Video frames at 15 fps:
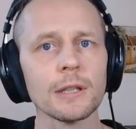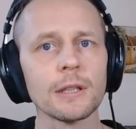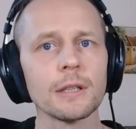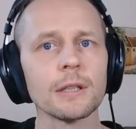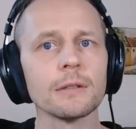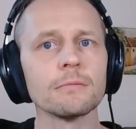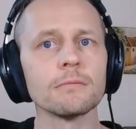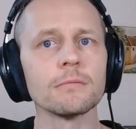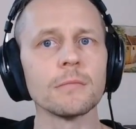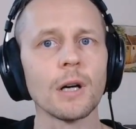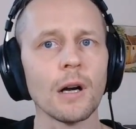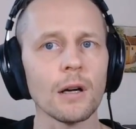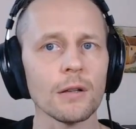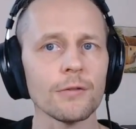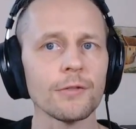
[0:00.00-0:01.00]
the
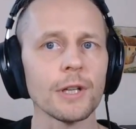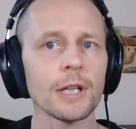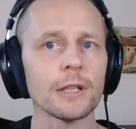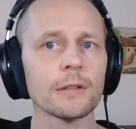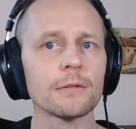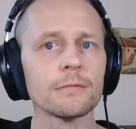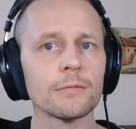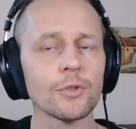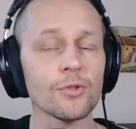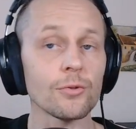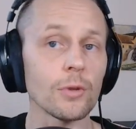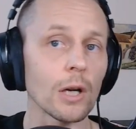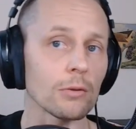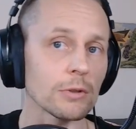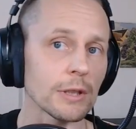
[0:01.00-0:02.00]
heart rate
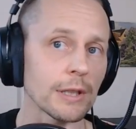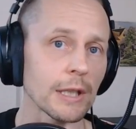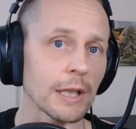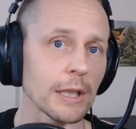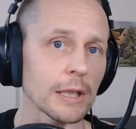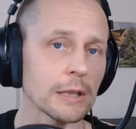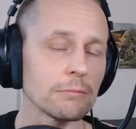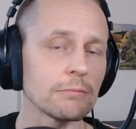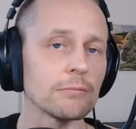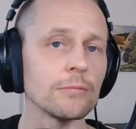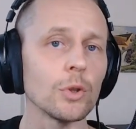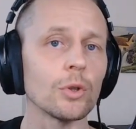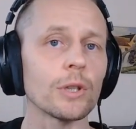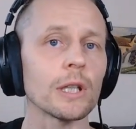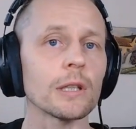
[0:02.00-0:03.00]
throughout the day,
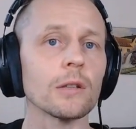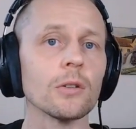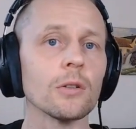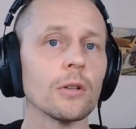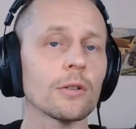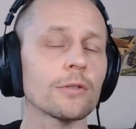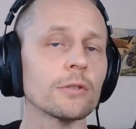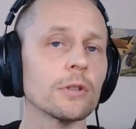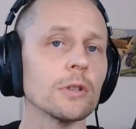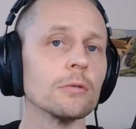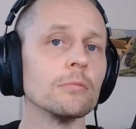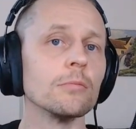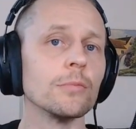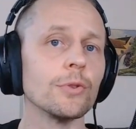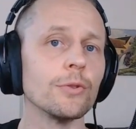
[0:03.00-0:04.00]
you get also
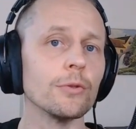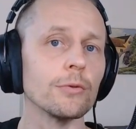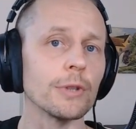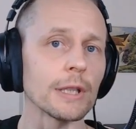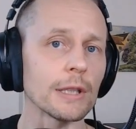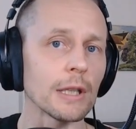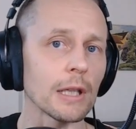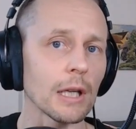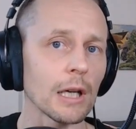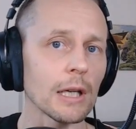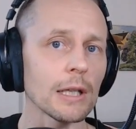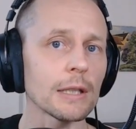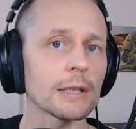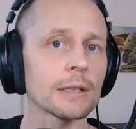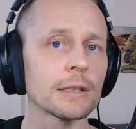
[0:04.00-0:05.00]
during the
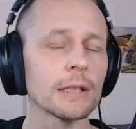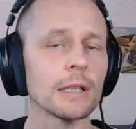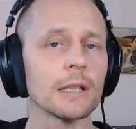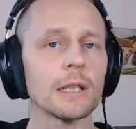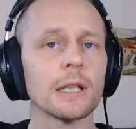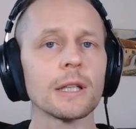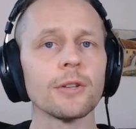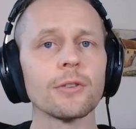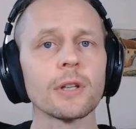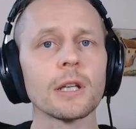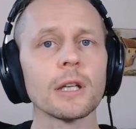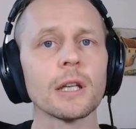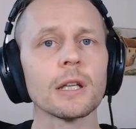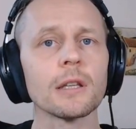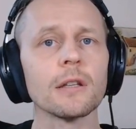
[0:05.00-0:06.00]
night, and you can
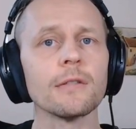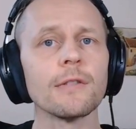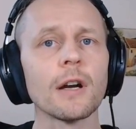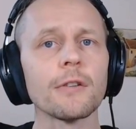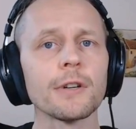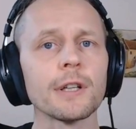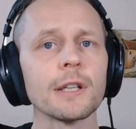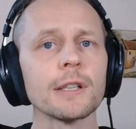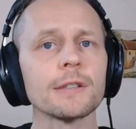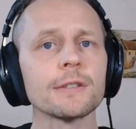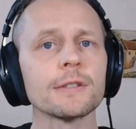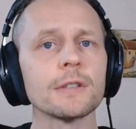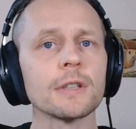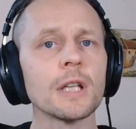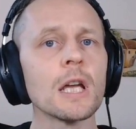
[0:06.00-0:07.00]
get the
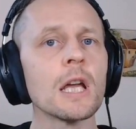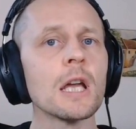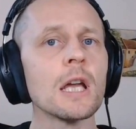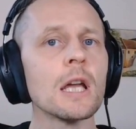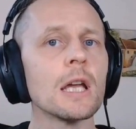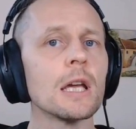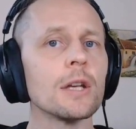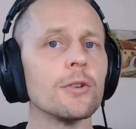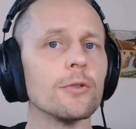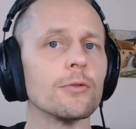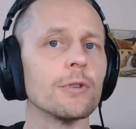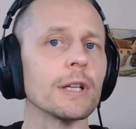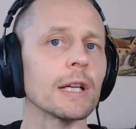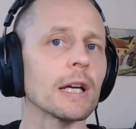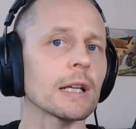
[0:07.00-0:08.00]
variation
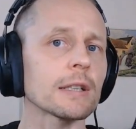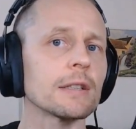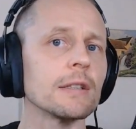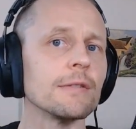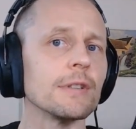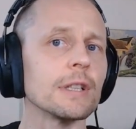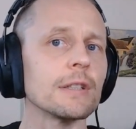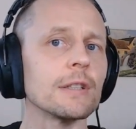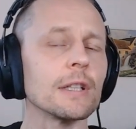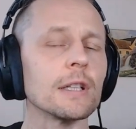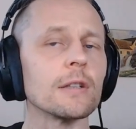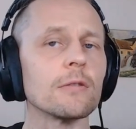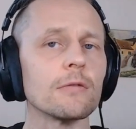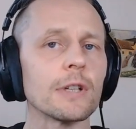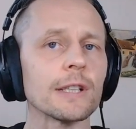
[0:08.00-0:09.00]
during activity,
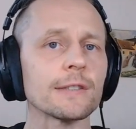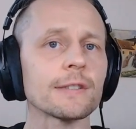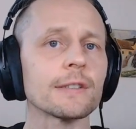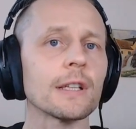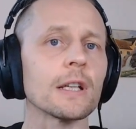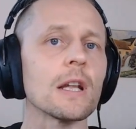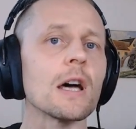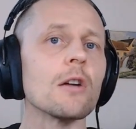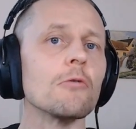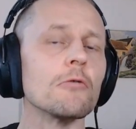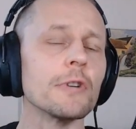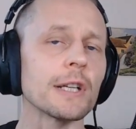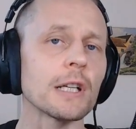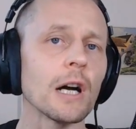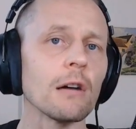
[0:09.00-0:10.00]
rest and
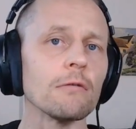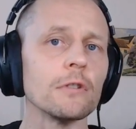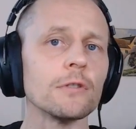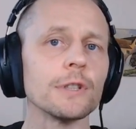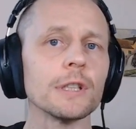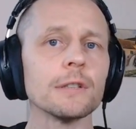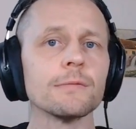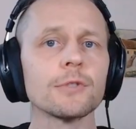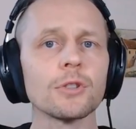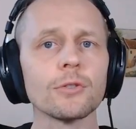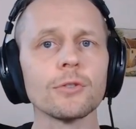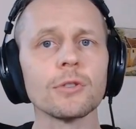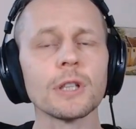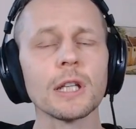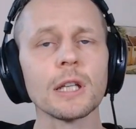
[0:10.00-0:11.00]
recovery. So
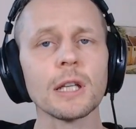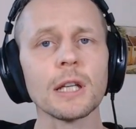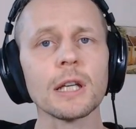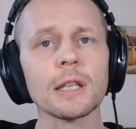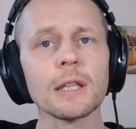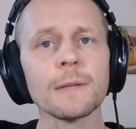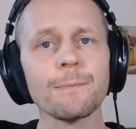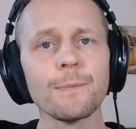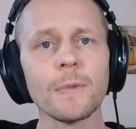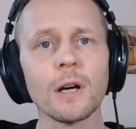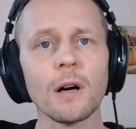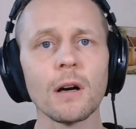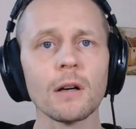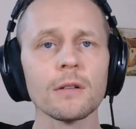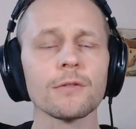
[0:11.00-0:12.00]
you can get
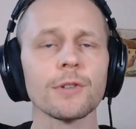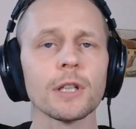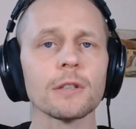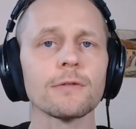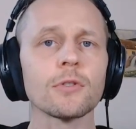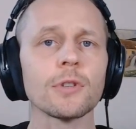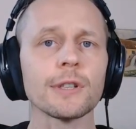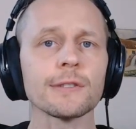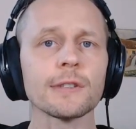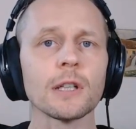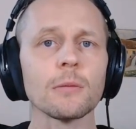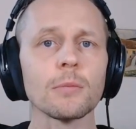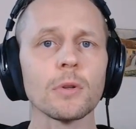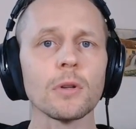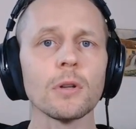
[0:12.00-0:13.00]
heart rate, for
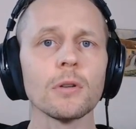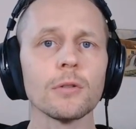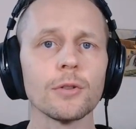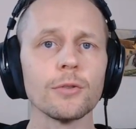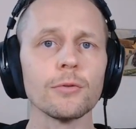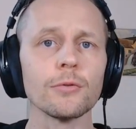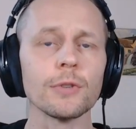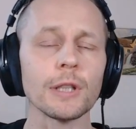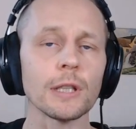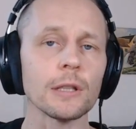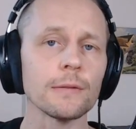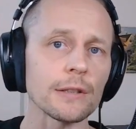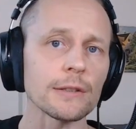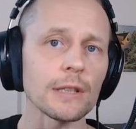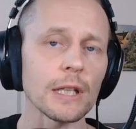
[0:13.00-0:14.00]
example, during
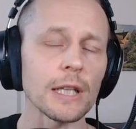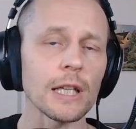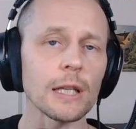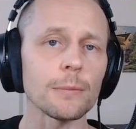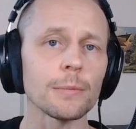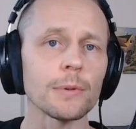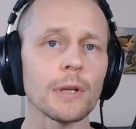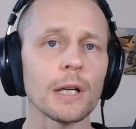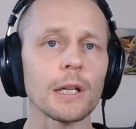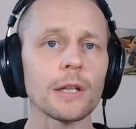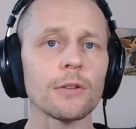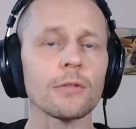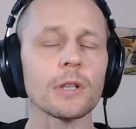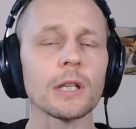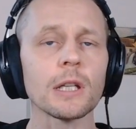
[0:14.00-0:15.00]
sleep, and
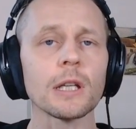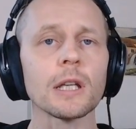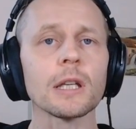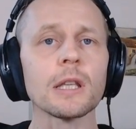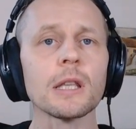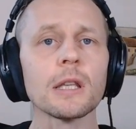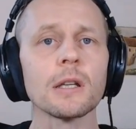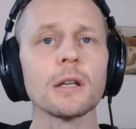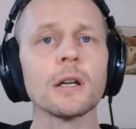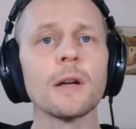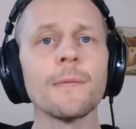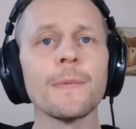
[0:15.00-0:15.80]
you can get the